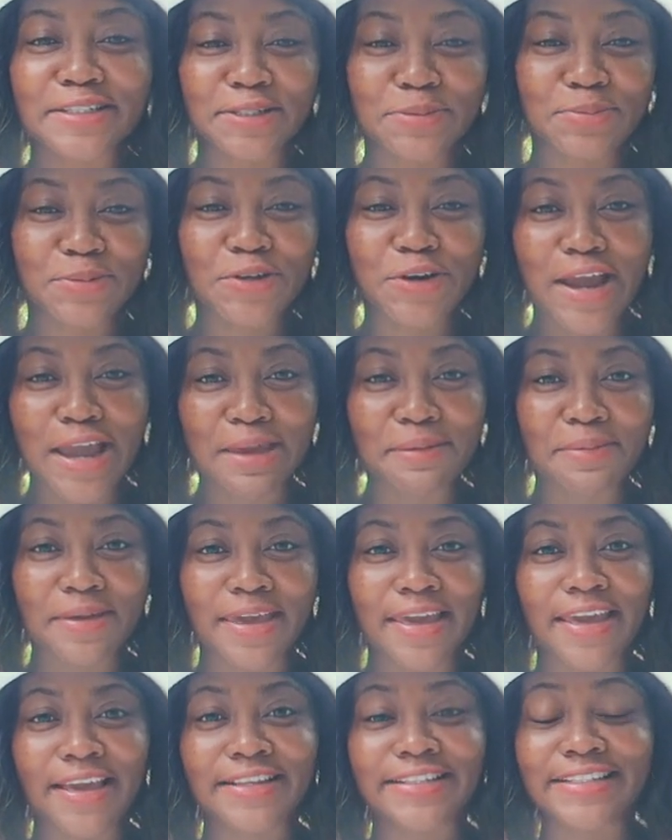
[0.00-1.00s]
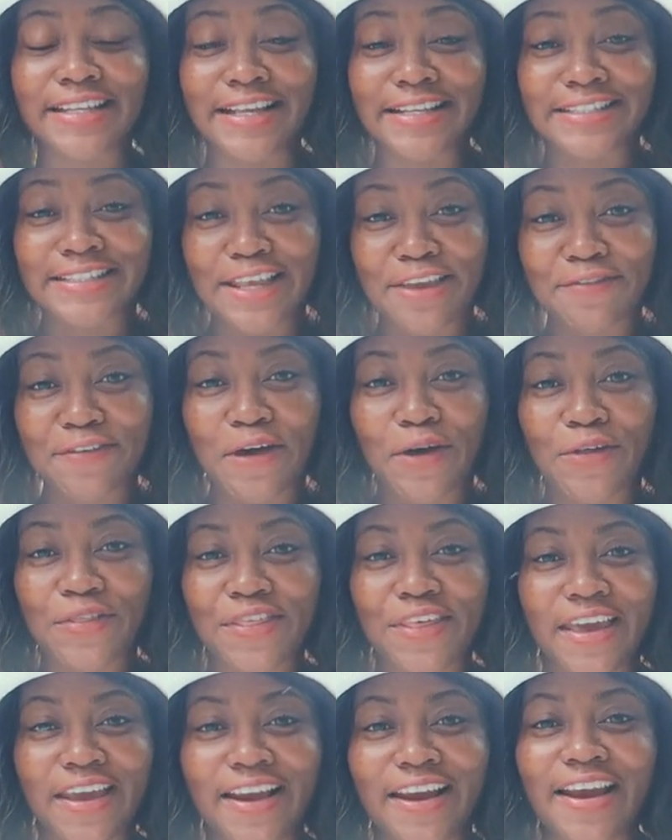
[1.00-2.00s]
subscribing stay safe
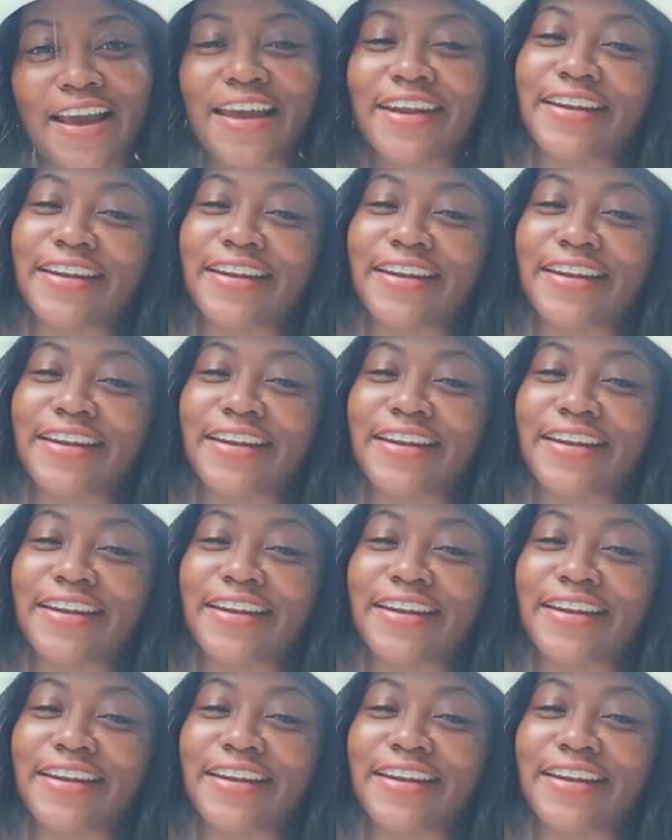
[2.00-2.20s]
out there